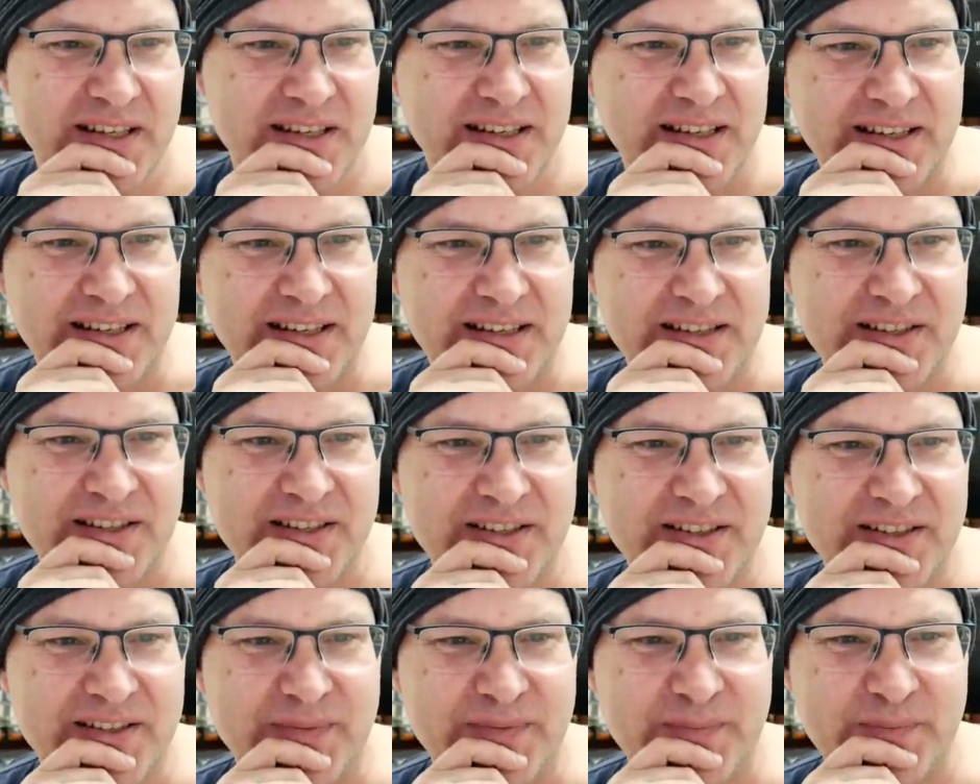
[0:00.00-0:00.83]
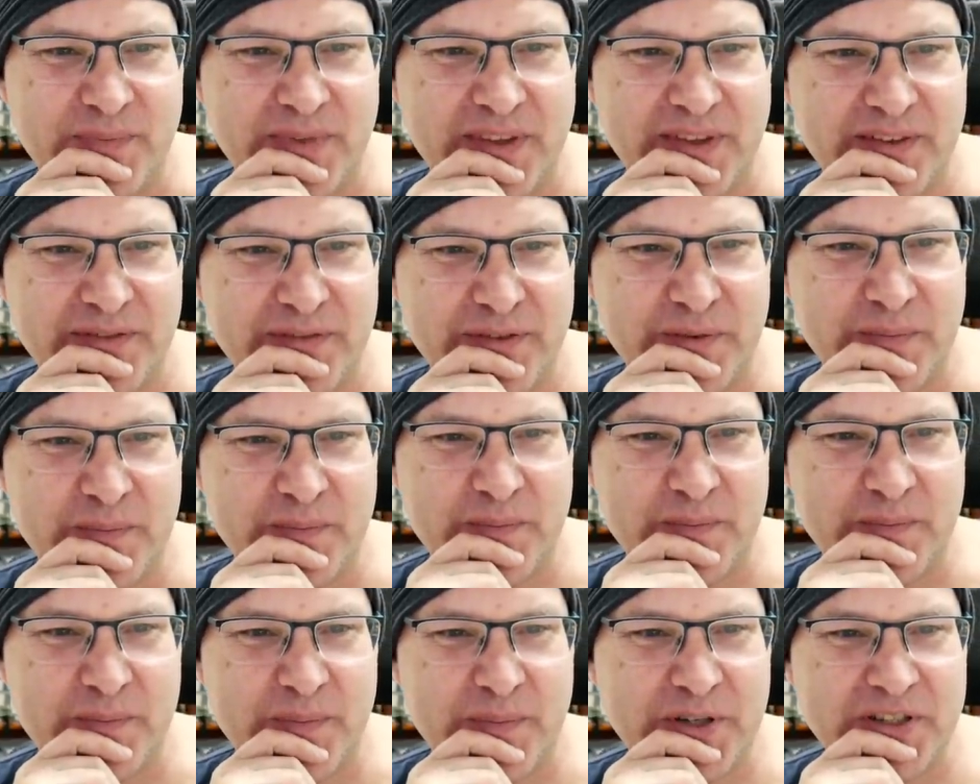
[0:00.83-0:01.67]
Uh, so,
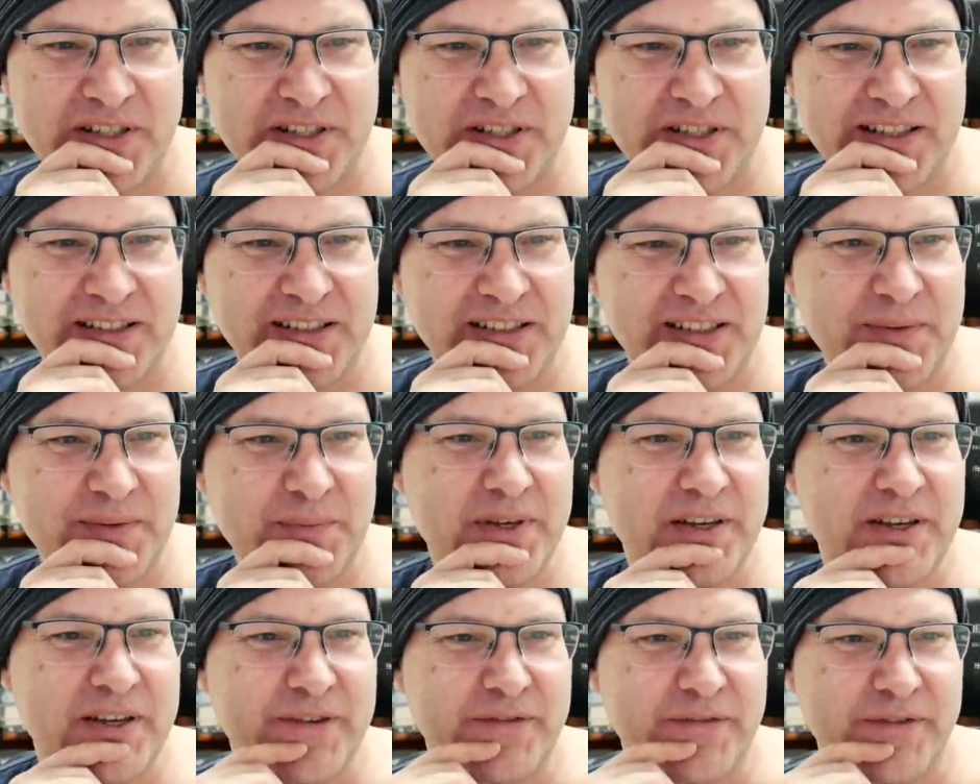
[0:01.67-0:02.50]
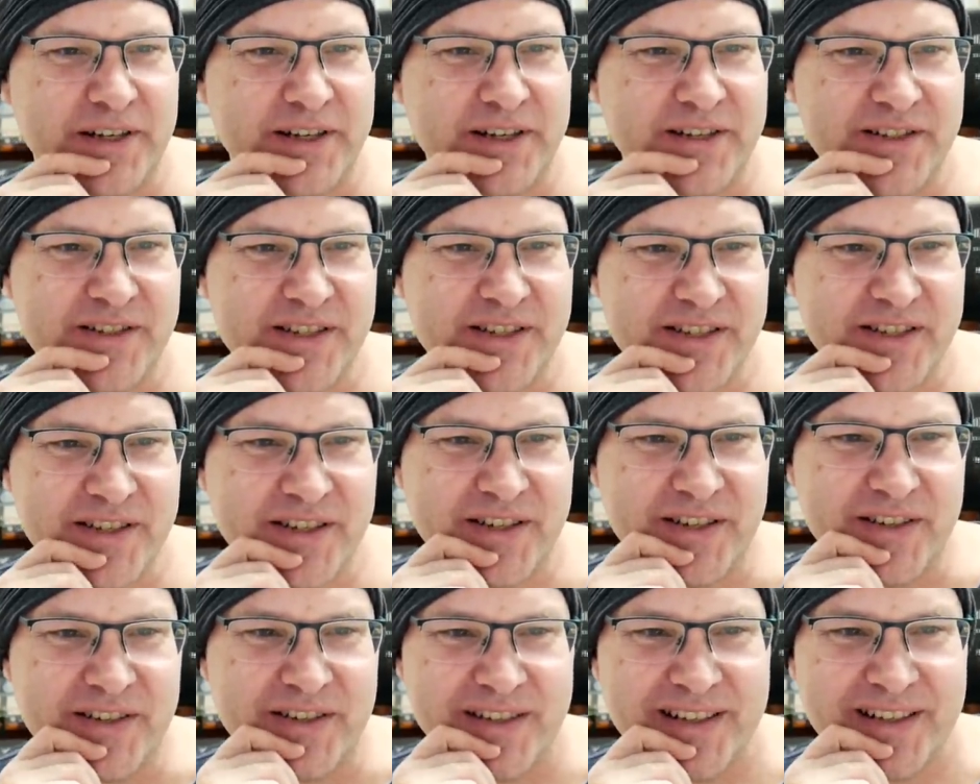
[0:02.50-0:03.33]
from Bogota, Colombia,
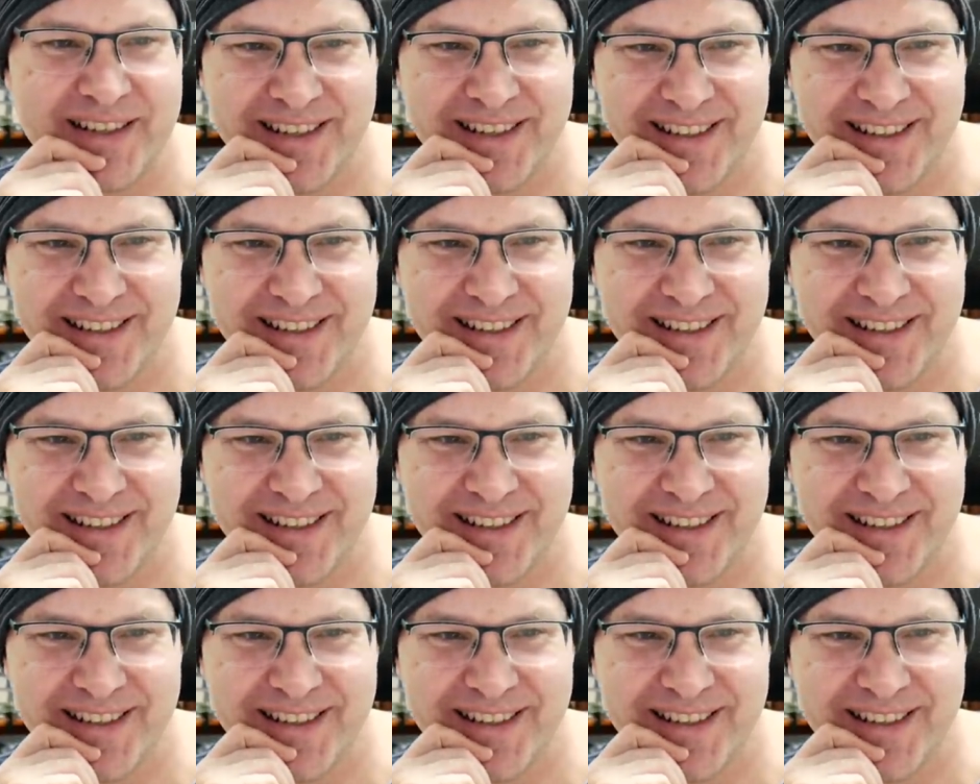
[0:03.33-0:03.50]
Francisco,